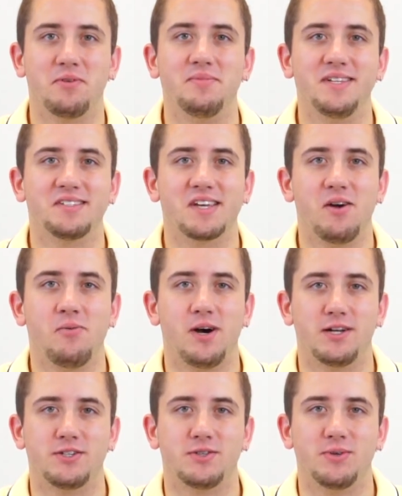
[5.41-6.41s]
from Discount
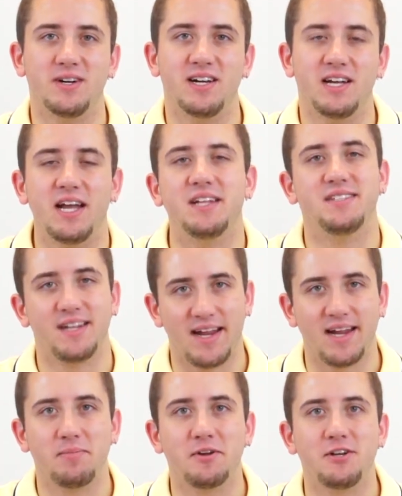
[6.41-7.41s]
Watch Store, and
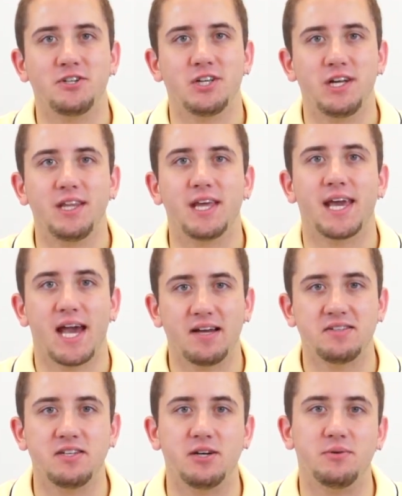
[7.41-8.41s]
today I'm going to show you the
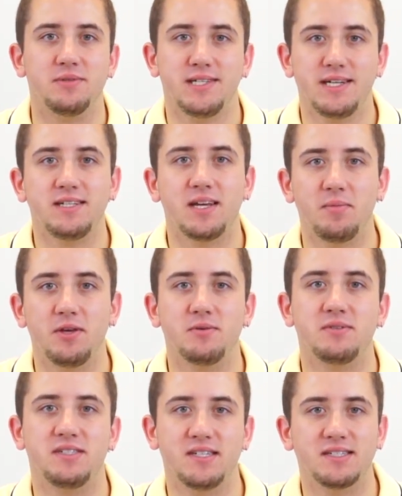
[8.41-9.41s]
Casio
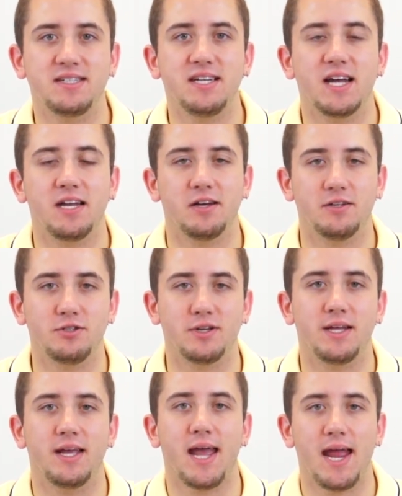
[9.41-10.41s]

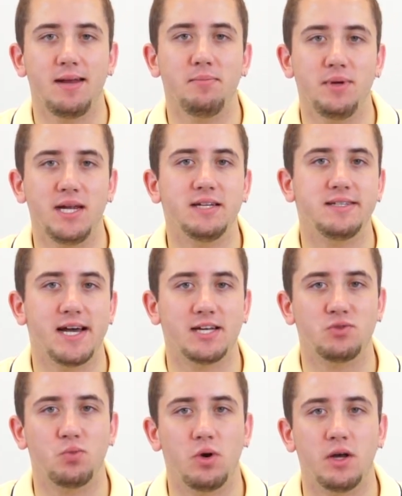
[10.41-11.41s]

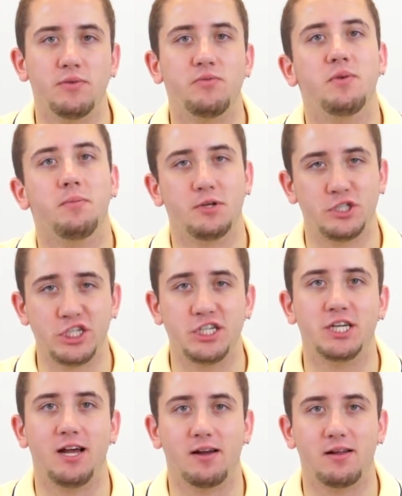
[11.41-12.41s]
DW6900NB-1 from the
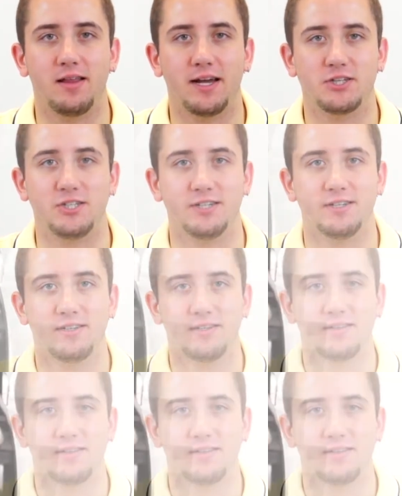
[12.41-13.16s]
G-Shock collection.